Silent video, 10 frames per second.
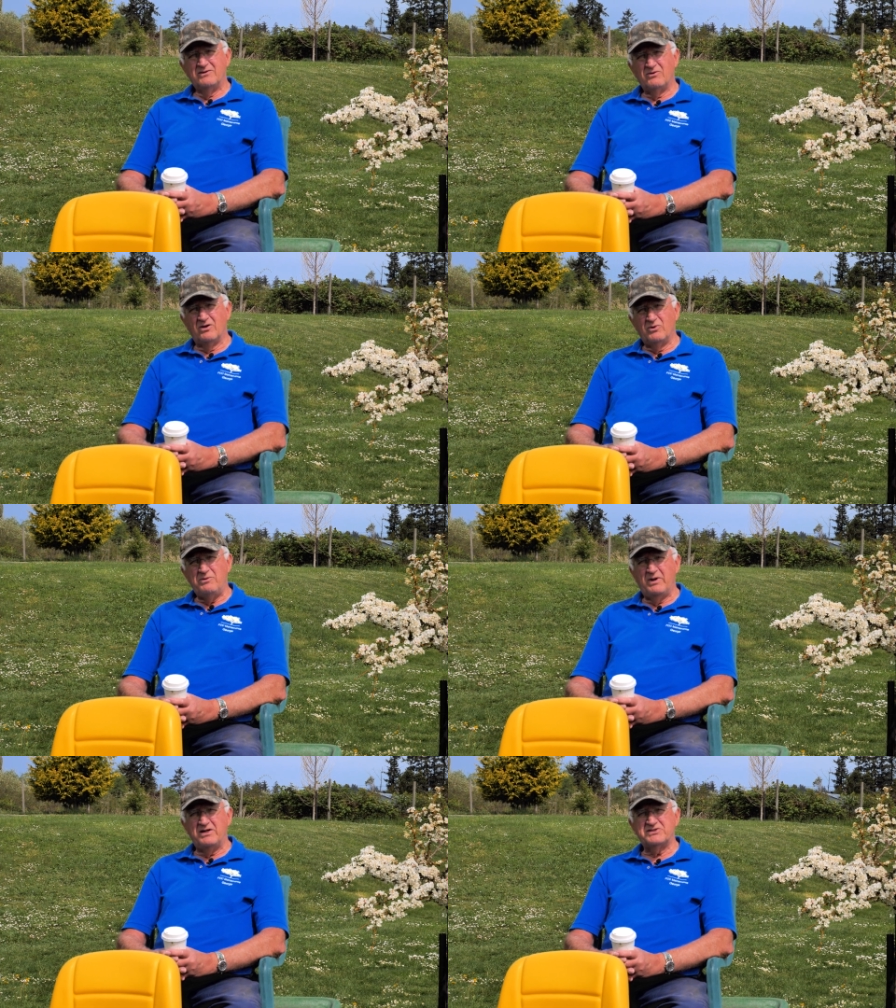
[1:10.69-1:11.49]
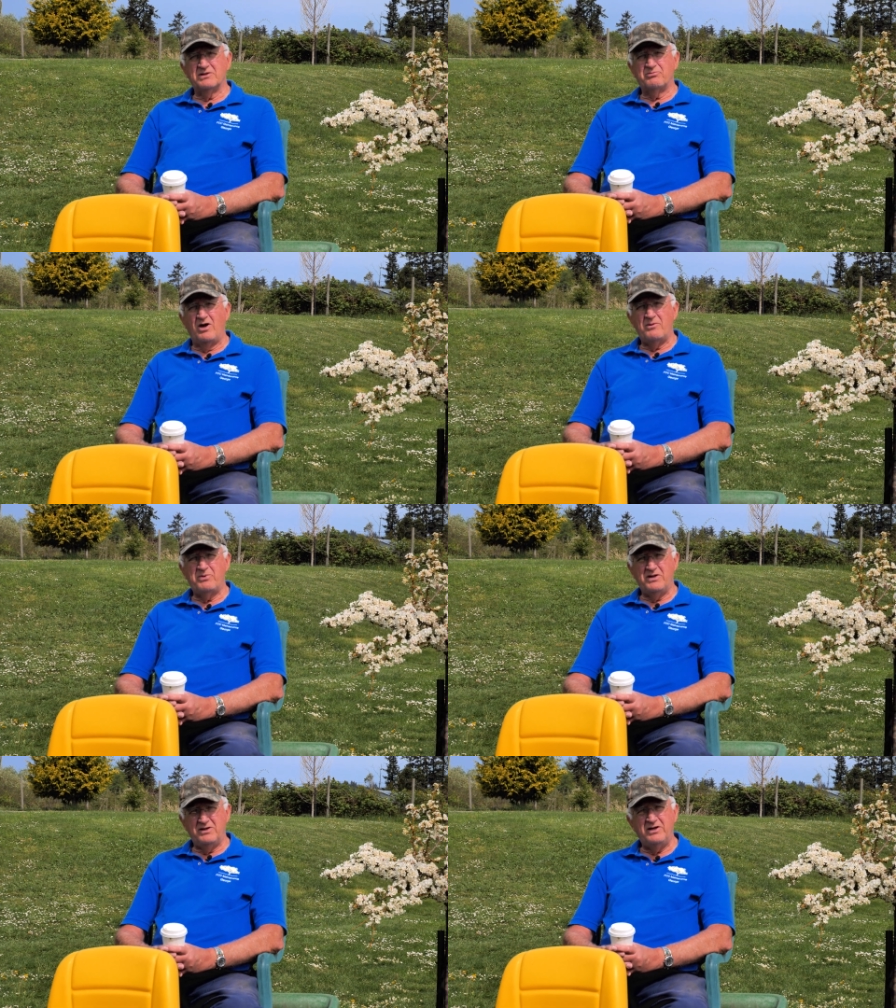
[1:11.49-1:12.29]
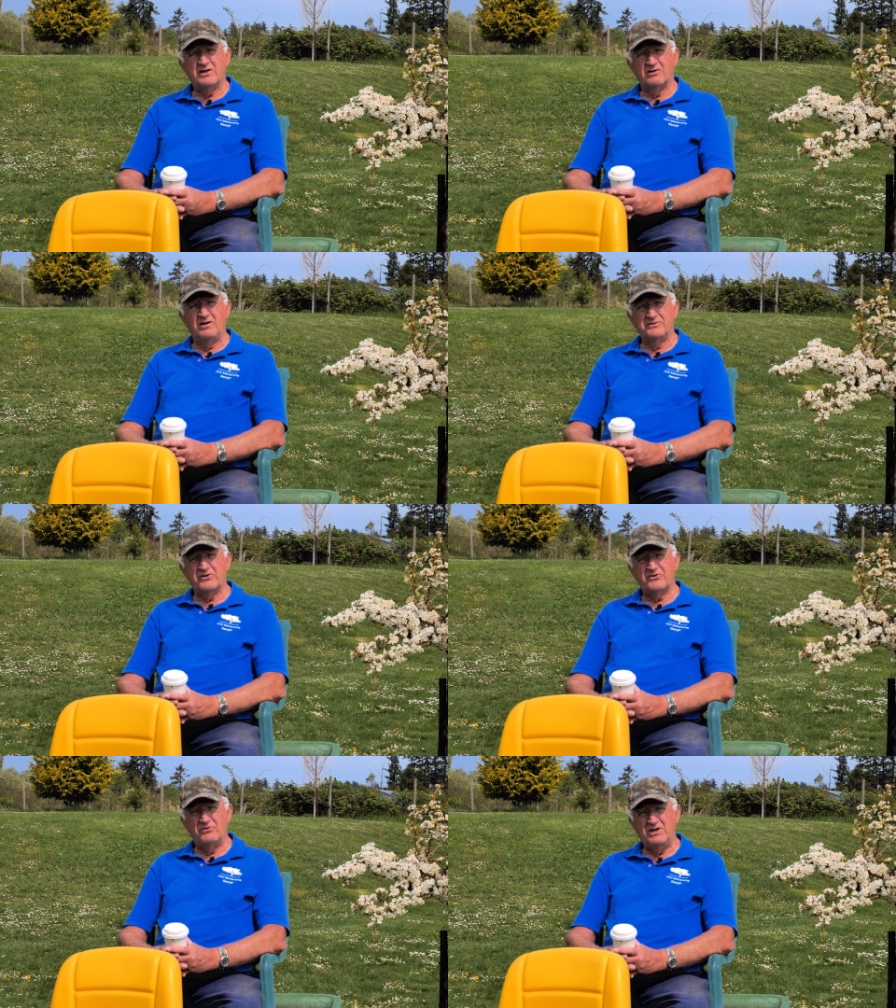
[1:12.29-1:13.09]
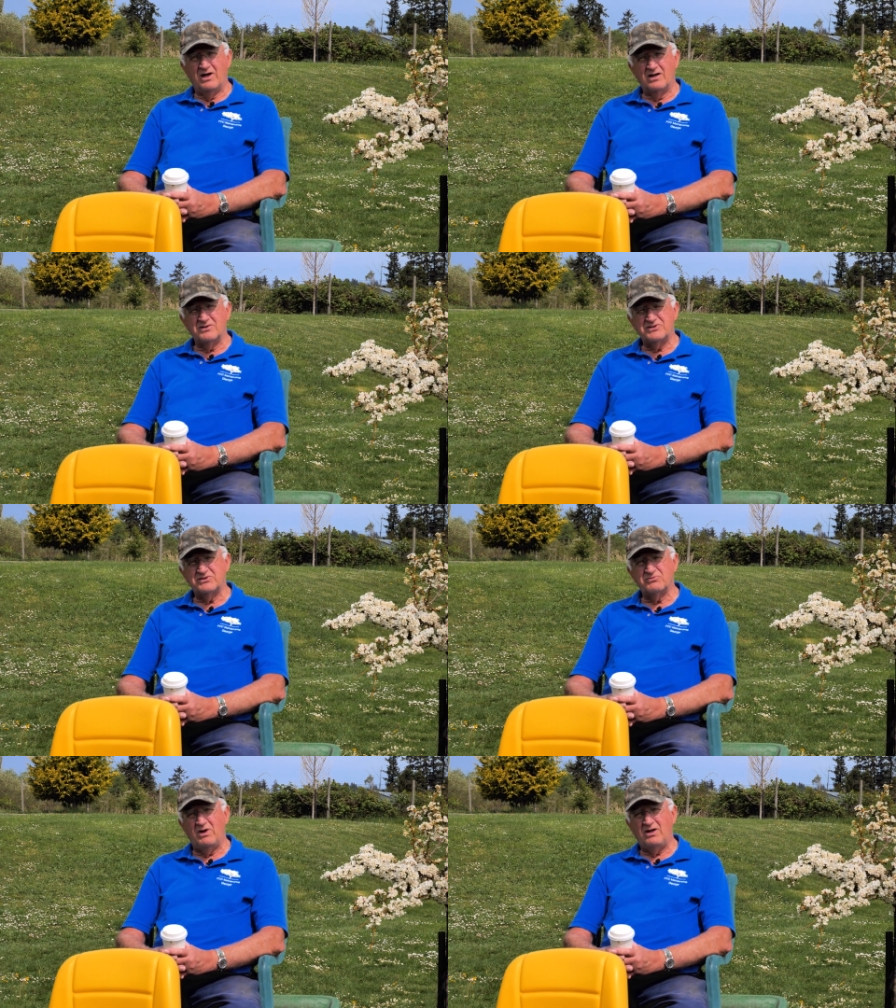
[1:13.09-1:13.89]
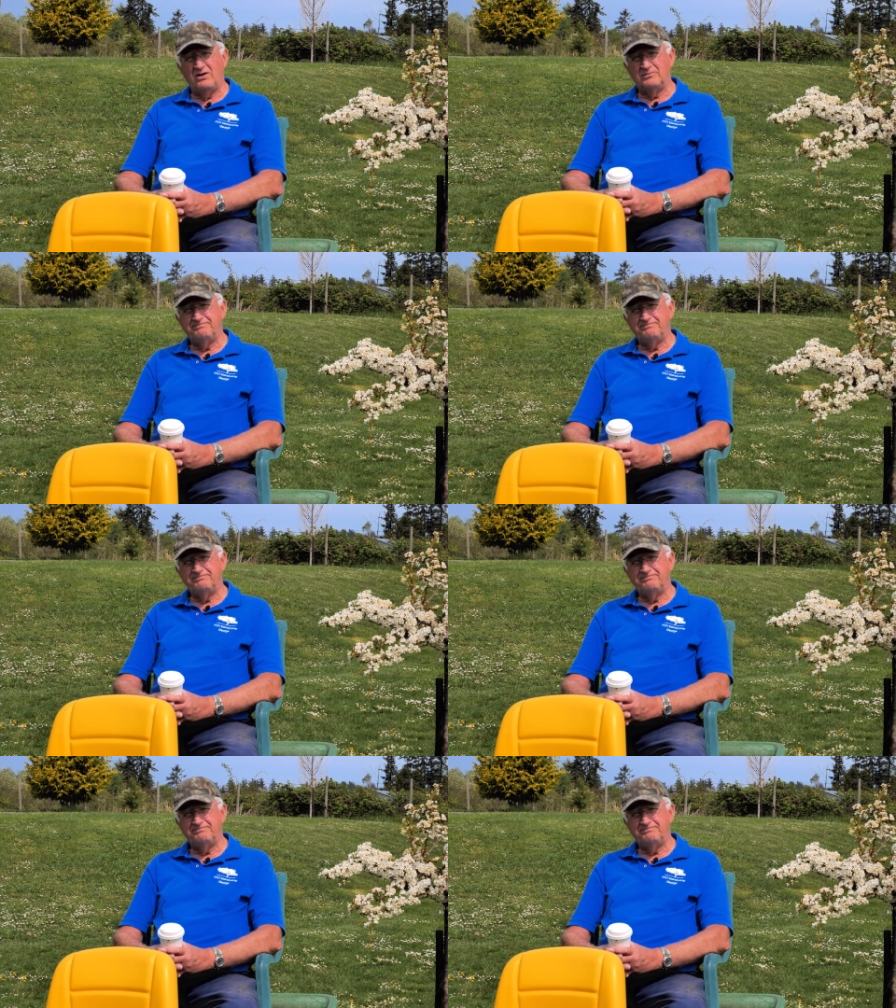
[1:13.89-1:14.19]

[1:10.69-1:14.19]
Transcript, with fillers: Well, we base the property here on the three R's as well.